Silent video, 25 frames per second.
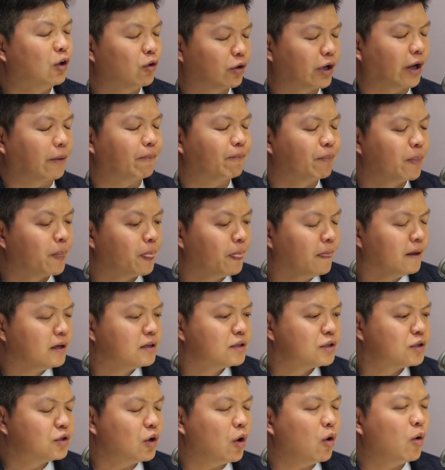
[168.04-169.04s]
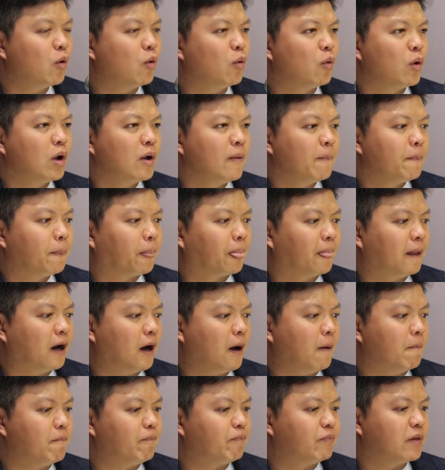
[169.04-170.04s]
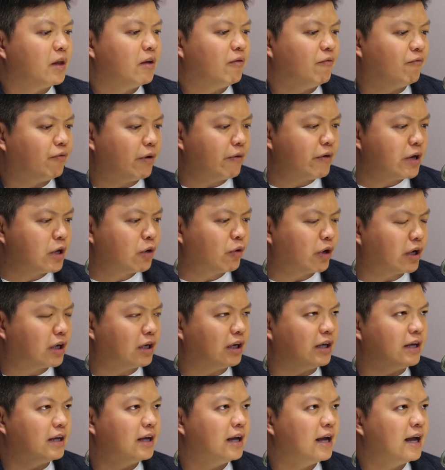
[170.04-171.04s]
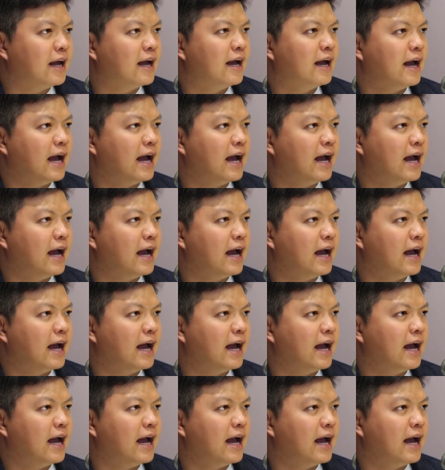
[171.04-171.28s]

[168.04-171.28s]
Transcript: Okay, so very quickly,